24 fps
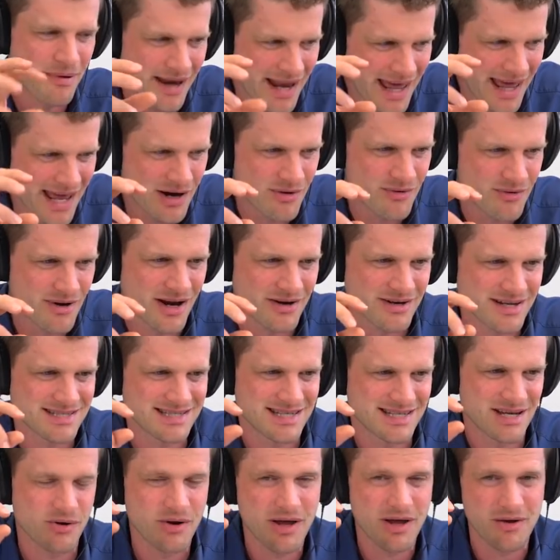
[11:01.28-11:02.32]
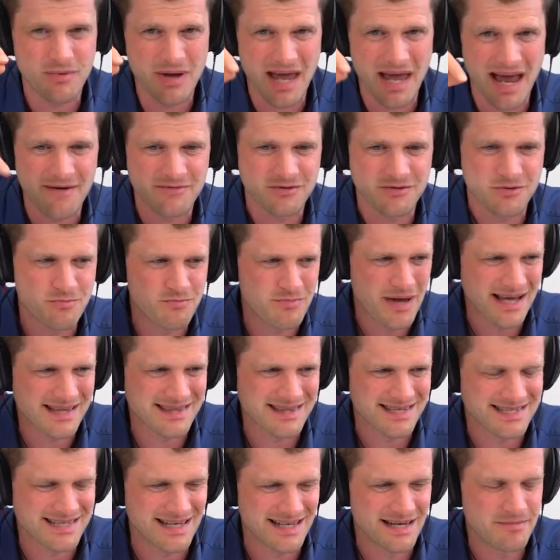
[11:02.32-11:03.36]
play around and say, okay, we have to make
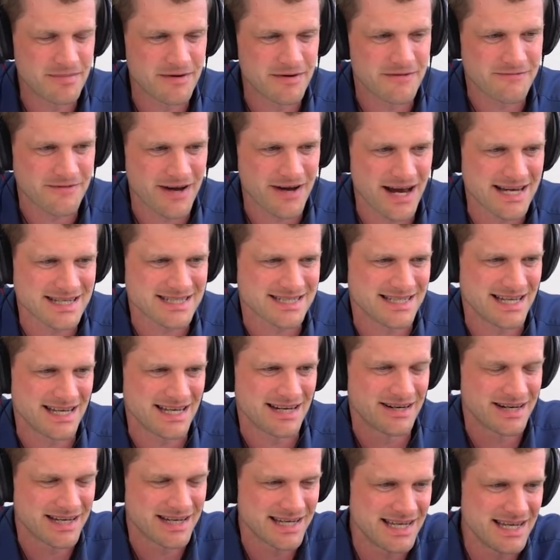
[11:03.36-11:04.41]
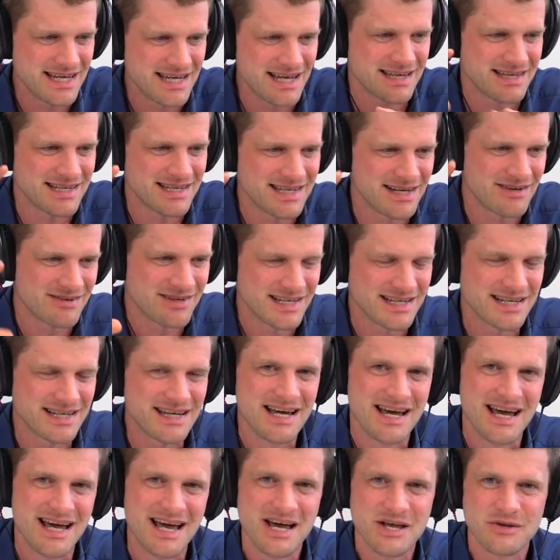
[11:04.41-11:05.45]
this a little bit faster and here and here and here.
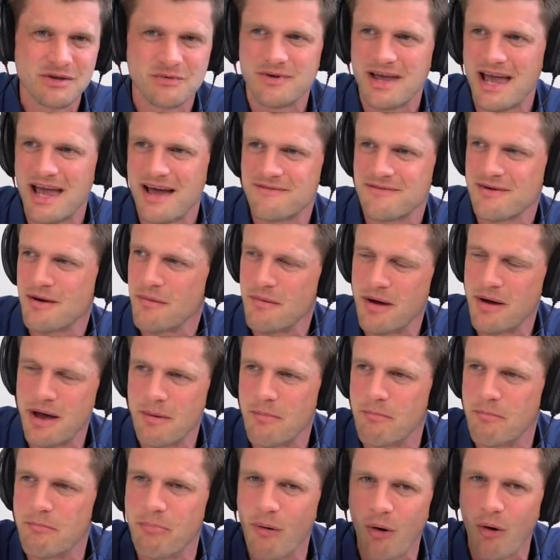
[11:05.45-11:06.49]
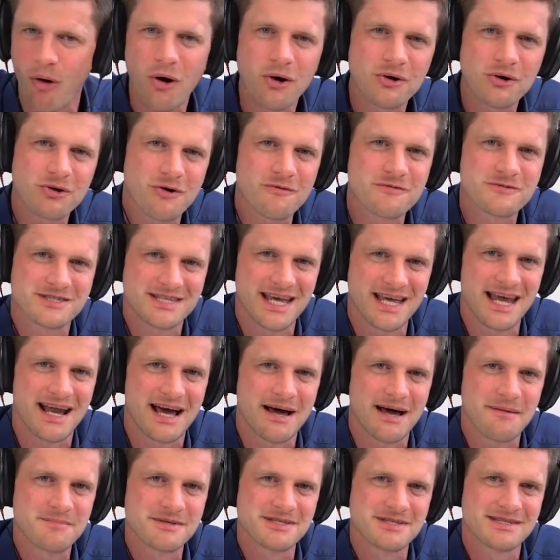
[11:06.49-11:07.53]
We have a, a board of
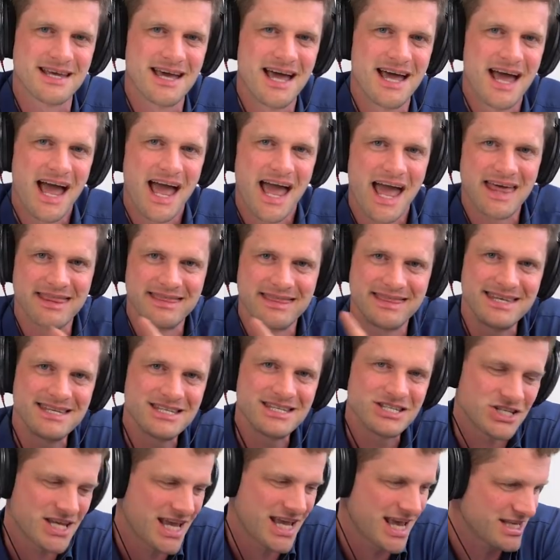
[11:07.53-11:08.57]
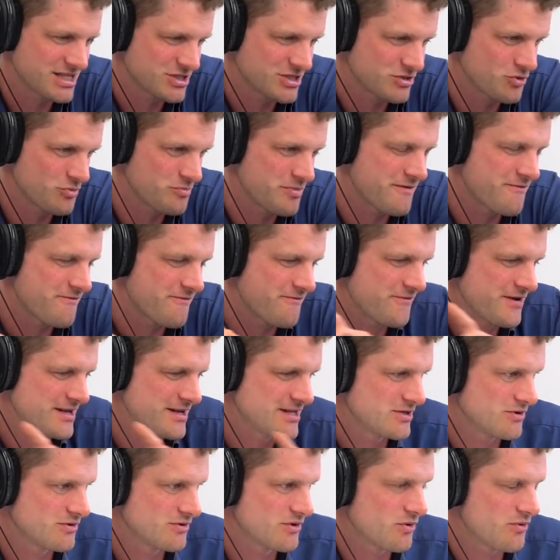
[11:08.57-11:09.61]
setups and this has to be
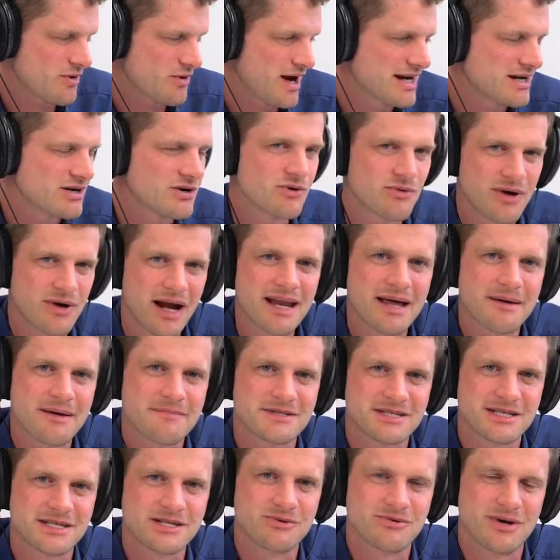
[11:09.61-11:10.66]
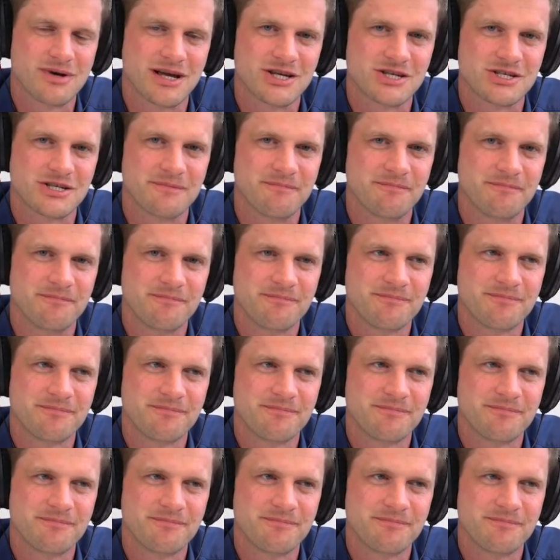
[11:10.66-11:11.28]
fit to the right run-up situation.